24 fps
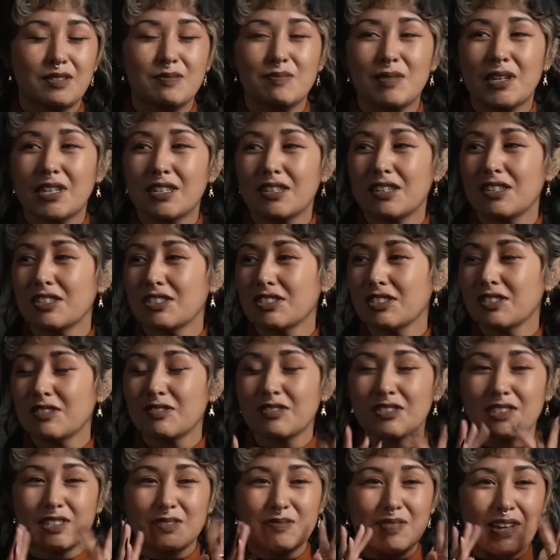my gosh, the
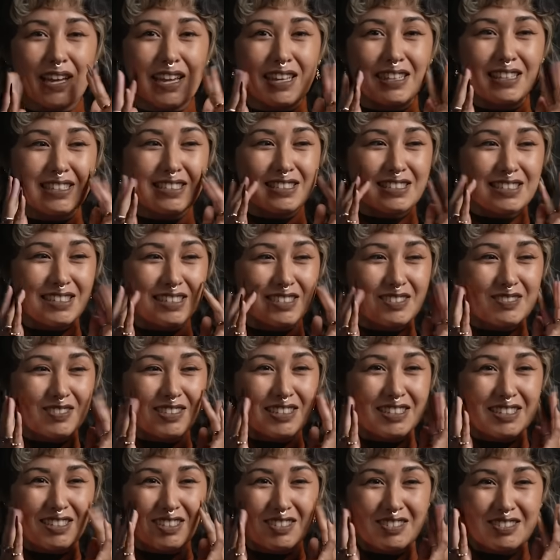first behind the scenes with
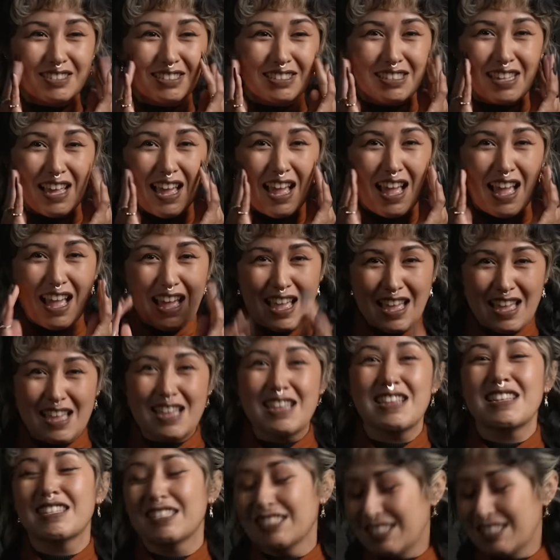the new set.